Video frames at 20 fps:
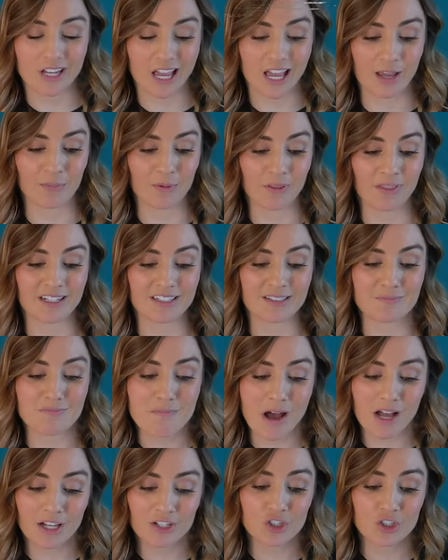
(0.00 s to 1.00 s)
type that's
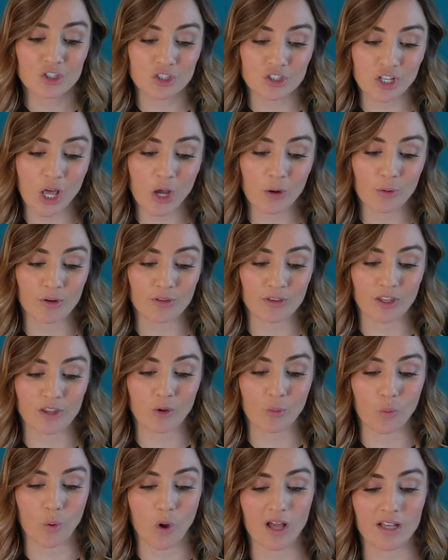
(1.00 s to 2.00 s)
much slower than
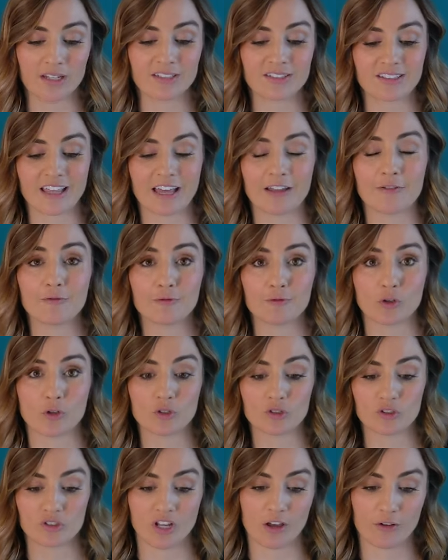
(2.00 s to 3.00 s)
the ones that
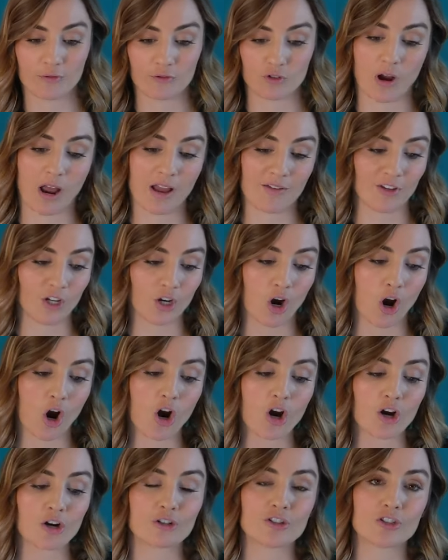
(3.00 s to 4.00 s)
full self-driving
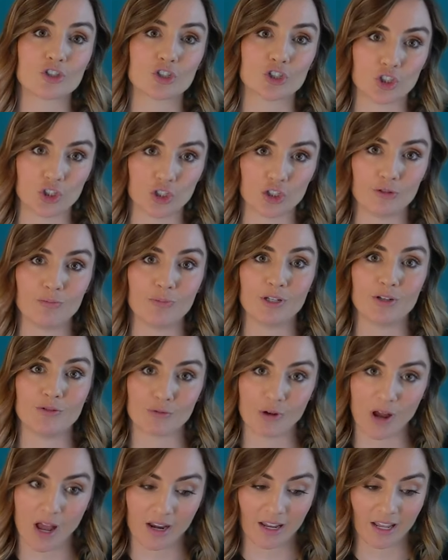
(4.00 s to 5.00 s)
cars should be
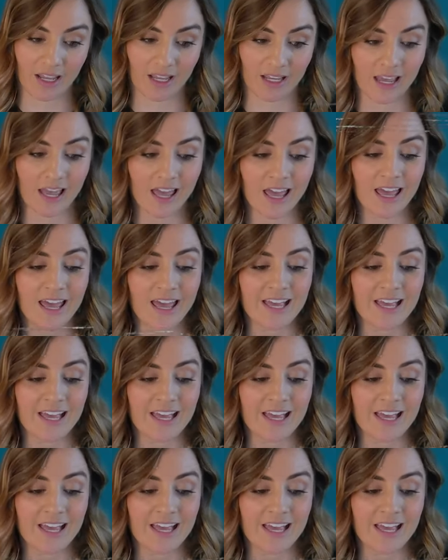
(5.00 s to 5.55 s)
running.